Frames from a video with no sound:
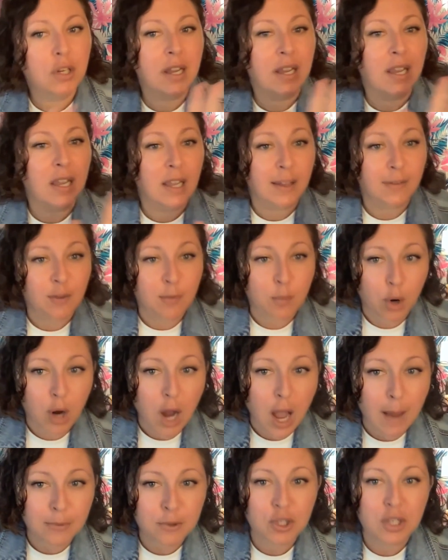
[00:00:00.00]
it can give you more
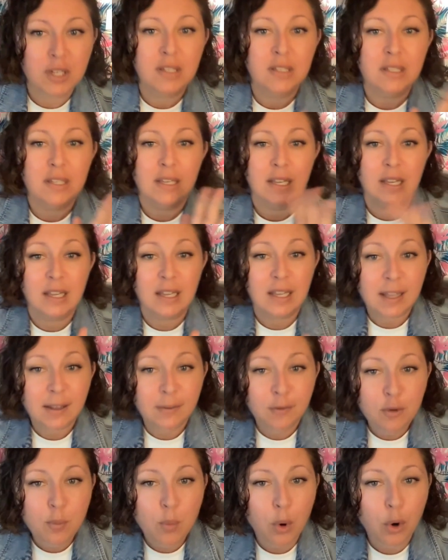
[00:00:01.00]
options, it can give
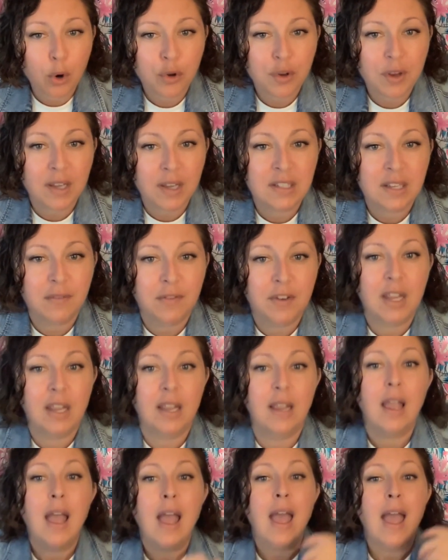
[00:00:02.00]
you more creativity